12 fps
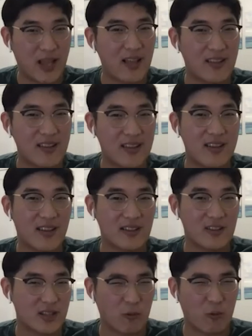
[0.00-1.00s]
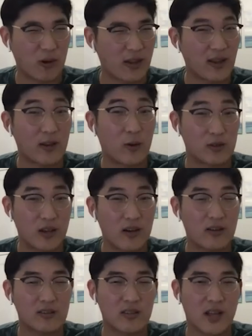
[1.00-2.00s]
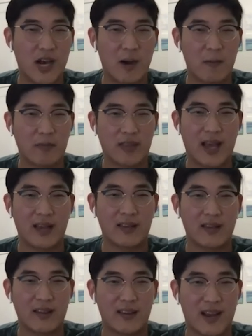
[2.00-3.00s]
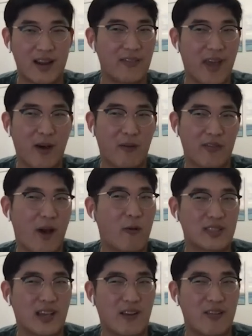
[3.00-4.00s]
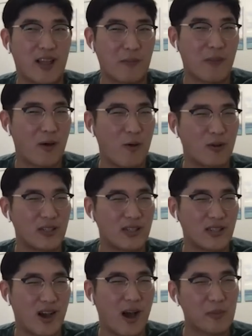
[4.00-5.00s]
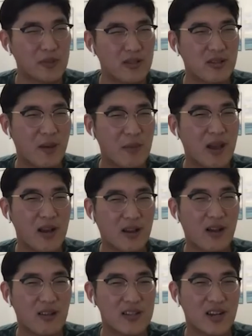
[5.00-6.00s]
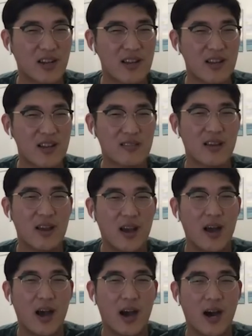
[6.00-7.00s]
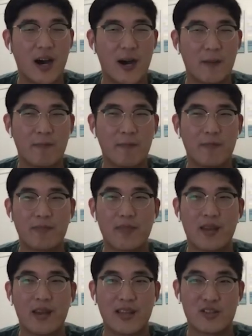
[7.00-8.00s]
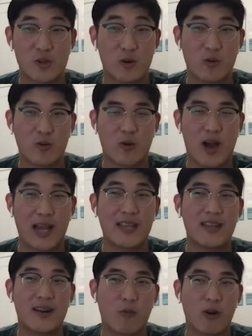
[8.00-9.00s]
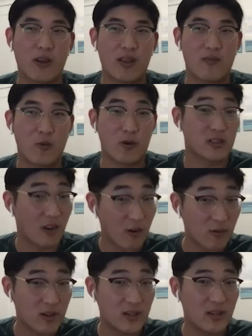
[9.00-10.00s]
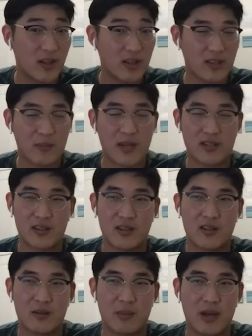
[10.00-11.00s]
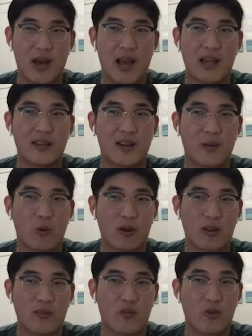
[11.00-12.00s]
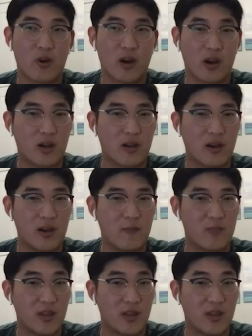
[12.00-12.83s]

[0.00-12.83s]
in hospitality and just like working in hotels, that that was kind of like my only option coming out of college, I guess. Um, and so I ended up working for Starwood, as I mentioned, but I ended up working for